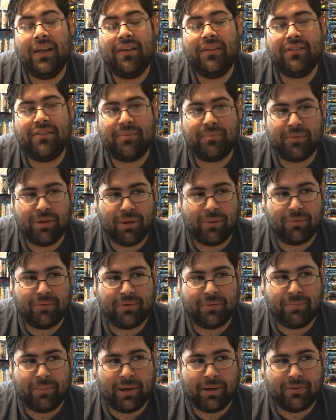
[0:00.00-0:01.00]
some
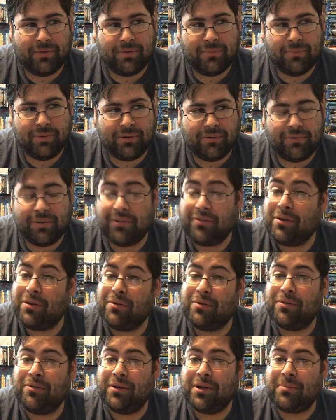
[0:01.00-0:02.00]
notes about the movie
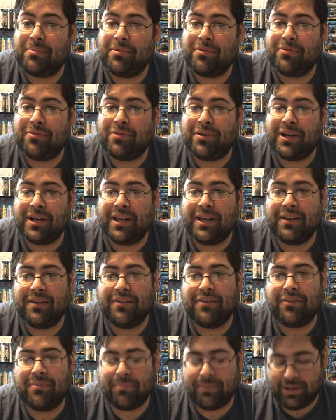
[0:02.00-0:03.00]
real quick before I get
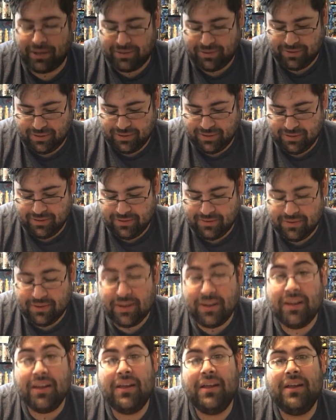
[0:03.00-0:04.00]
into my thoughts.
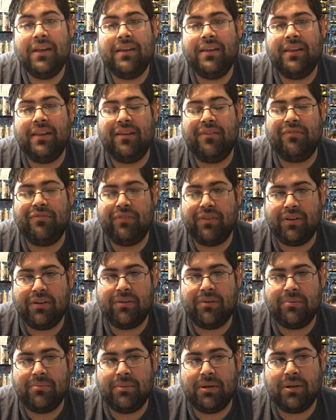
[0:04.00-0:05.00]
The
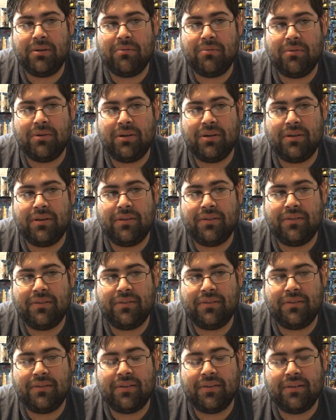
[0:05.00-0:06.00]
film
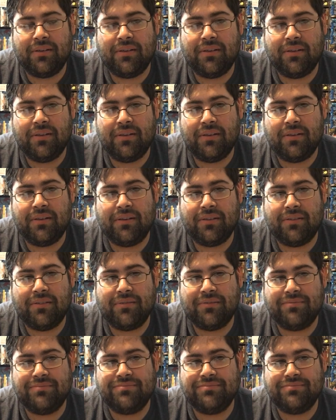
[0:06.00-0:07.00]
was the
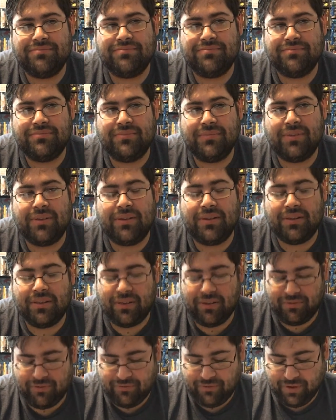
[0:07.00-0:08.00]

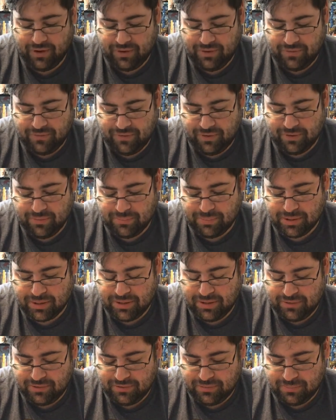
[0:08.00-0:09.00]
first film
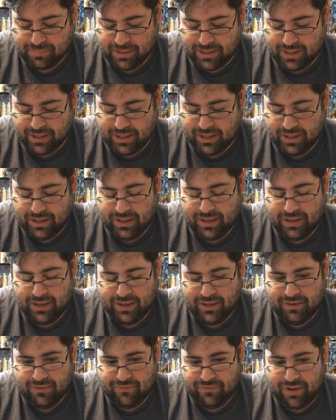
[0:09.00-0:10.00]
produced by
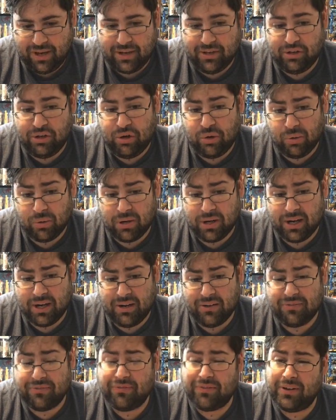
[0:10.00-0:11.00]

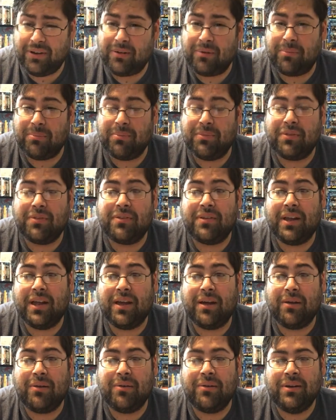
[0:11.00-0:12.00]
Fangoria Films.
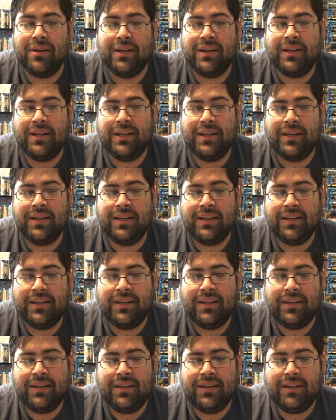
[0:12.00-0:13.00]
Now,
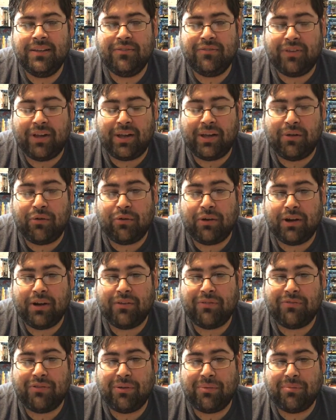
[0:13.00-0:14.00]

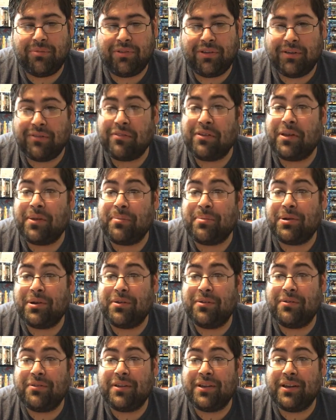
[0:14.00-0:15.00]
Fangoria Films didn't really
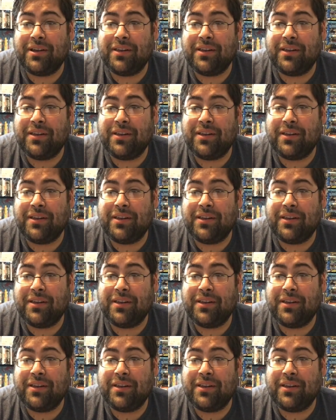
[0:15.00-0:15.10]
produce